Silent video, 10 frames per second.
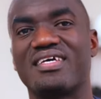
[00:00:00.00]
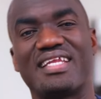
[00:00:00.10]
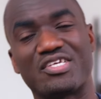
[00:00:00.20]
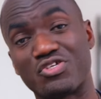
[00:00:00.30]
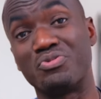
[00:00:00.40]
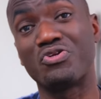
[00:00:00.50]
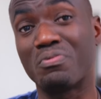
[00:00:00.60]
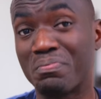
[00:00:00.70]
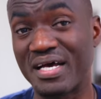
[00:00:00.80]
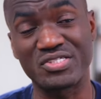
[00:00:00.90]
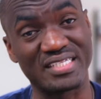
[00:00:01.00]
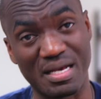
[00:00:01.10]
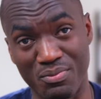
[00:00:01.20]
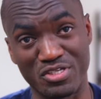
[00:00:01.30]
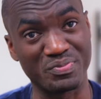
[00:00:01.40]
There are some numbers
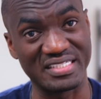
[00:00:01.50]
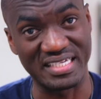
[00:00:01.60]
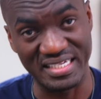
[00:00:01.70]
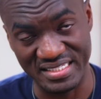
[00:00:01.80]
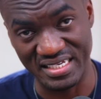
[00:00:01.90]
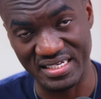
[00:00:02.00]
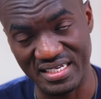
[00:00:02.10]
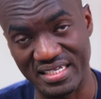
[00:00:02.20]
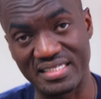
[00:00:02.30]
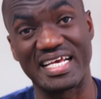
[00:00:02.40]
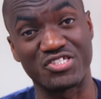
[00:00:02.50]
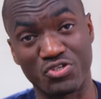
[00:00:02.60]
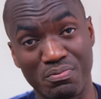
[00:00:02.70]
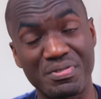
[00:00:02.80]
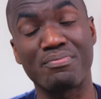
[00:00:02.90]
that must be deleted. There are
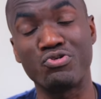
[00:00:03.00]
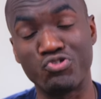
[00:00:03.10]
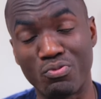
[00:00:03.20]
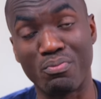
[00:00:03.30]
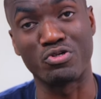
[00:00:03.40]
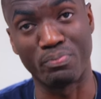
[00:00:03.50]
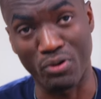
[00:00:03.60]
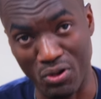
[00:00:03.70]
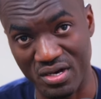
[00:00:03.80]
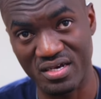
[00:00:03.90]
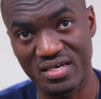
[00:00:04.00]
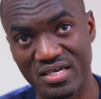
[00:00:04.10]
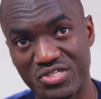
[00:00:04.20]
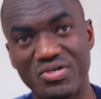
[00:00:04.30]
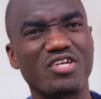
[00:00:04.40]
some people you must block.
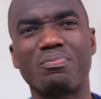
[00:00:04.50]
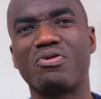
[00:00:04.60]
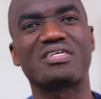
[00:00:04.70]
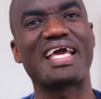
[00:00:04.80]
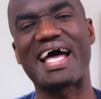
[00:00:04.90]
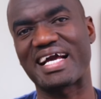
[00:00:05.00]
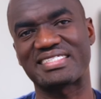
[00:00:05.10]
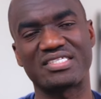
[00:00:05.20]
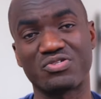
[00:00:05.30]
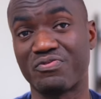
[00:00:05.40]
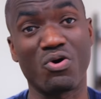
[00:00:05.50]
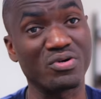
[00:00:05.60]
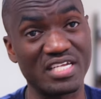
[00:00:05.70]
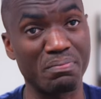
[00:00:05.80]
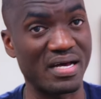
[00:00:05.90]
You got to block the access of
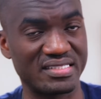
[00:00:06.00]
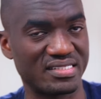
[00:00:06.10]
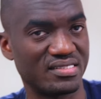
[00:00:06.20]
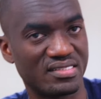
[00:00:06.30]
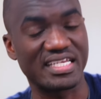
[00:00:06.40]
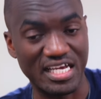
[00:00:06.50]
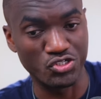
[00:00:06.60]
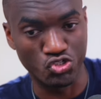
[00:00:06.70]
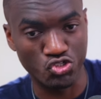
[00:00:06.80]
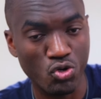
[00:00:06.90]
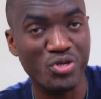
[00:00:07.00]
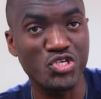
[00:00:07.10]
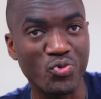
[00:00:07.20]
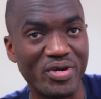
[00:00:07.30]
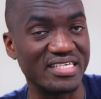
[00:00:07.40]
other parties that are drawing
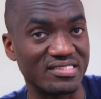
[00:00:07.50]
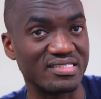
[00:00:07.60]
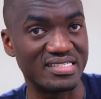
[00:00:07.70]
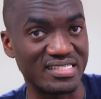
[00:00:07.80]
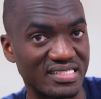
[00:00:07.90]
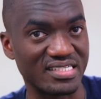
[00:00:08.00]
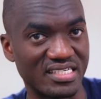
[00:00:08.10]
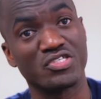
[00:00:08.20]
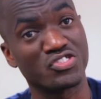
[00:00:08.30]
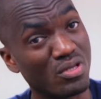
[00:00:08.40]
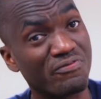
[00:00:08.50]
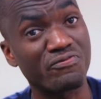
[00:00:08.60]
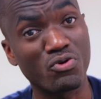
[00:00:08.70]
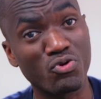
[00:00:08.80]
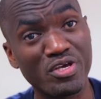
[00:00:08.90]
you into this sin. Stop
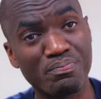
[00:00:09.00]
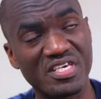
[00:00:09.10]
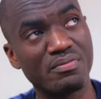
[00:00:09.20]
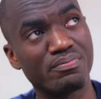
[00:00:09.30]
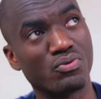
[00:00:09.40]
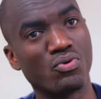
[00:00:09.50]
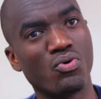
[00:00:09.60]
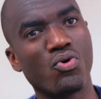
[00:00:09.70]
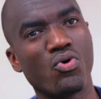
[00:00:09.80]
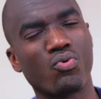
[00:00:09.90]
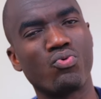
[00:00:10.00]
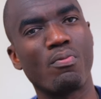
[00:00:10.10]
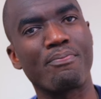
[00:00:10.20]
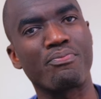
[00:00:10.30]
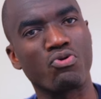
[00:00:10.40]
following people
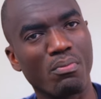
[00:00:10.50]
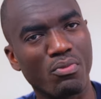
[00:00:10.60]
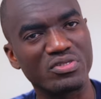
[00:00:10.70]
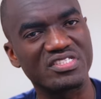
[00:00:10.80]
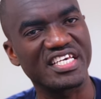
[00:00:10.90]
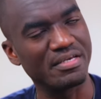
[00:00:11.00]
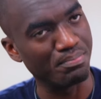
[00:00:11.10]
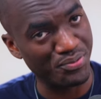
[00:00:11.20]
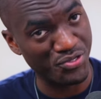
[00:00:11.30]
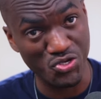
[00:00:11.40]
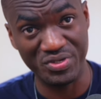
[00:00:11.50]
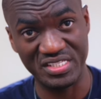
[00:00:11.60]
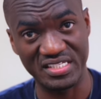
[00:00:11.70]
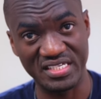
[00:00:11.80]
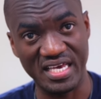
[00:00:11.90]
who promote
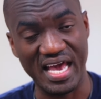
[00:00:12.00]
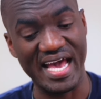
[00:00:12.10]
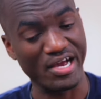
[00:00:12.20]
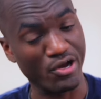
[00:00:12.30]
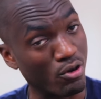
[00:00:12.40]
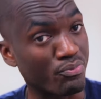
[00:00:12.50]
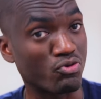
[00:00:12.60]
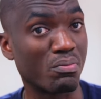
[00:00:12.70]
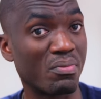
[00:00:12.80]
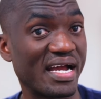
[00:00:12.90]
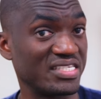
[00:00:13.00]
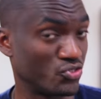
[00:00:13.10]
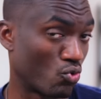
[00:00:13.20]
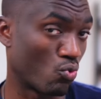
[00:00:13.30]
impurity and compromise your